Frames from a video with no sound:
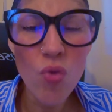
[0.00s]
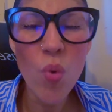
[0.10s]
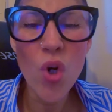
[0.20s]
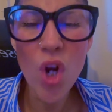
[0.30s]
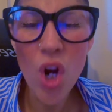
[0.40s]
And
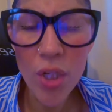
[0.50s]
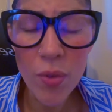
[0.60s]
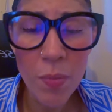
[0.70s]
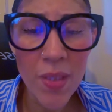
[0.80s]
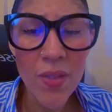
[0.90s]
you will
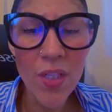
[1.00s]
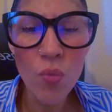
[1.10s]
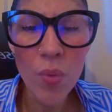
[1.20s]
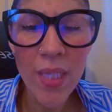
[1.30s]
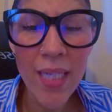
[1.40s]
not be
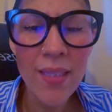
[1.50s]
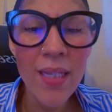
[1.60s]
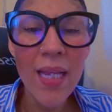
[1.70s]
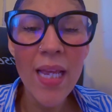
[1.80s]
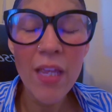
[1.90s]
sick with
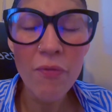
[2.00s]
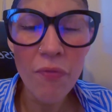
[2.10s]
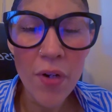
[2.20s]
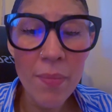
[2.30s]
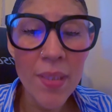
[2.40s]
that
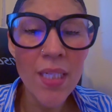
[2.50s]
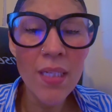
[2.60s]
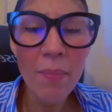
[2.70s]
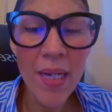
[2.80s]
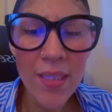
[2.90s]

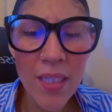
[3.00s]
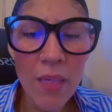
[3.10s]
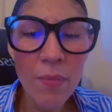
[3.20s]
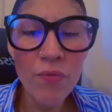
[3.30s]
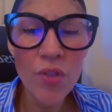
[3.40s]
infirmity in the
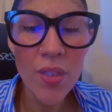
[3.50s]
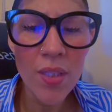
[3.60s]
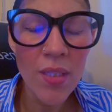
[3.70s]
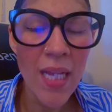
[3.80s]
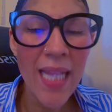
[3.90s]
mighty name of
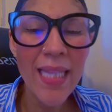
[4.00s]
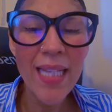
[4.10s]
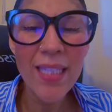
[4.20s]
Jesus.